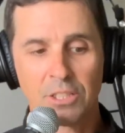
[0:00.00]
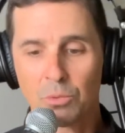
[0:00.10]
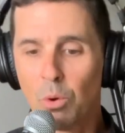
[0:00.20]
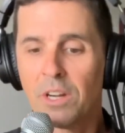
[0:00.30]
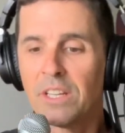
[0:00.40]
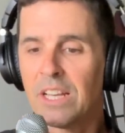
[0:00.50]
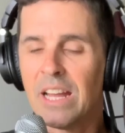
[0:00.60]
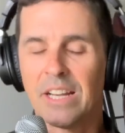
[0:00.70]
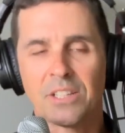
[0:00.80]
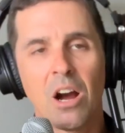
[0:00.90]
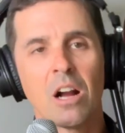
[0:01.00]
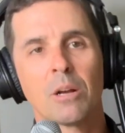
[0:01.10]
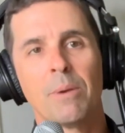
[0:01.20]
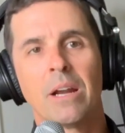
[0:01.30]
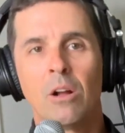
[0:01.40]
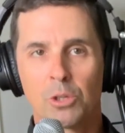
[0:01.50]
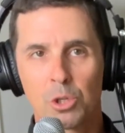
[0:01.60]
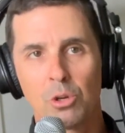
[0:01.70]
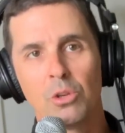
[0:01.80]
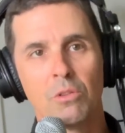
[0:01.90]
I just wanted to kind of talk about it. I'll
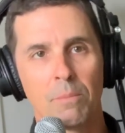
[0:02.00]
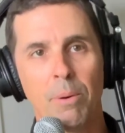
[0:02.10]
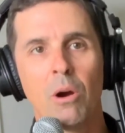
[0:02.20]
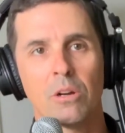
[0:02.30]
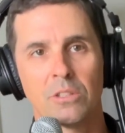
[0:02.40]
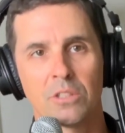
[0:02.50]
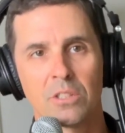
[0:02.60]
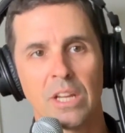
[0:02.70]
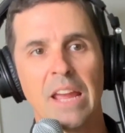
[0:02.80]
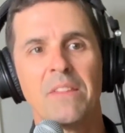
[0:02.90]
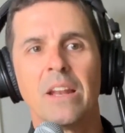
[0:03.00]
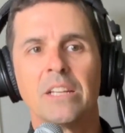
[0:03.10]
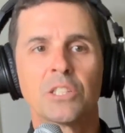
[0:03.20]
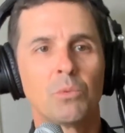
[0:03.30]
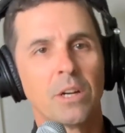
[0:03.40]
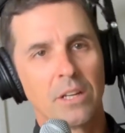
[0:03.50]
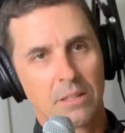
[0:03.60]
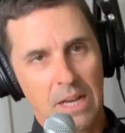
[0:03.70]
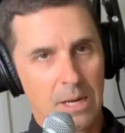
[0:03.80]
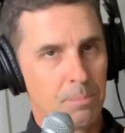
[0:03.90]
show you the parts, and then I just wanted
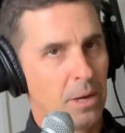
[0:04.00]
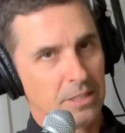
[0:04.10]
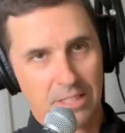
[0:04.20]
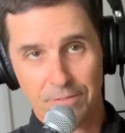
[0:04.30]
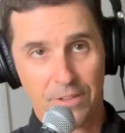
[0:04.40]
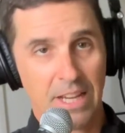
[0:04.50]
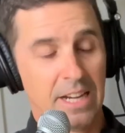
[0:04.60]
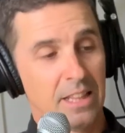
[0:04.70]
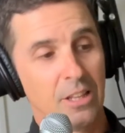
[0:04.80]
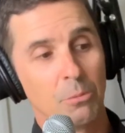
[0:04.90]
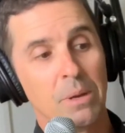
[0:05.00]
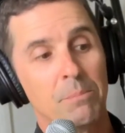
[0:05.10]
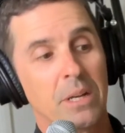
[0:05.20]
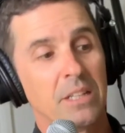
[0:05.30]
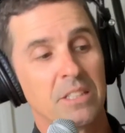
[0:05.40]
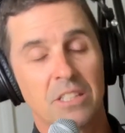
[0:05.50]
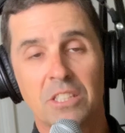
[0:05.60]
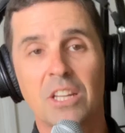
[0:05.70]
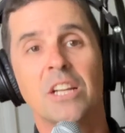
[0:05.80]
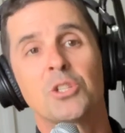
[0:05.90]
to kind of pontificate a little bit because it's
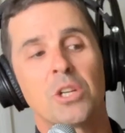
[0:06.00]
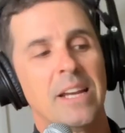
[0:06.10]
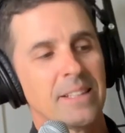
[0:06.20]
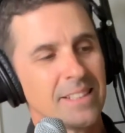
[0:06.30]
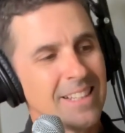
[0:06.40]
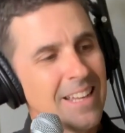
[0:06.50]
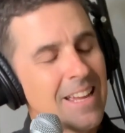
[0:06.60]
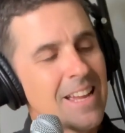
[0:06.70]
such a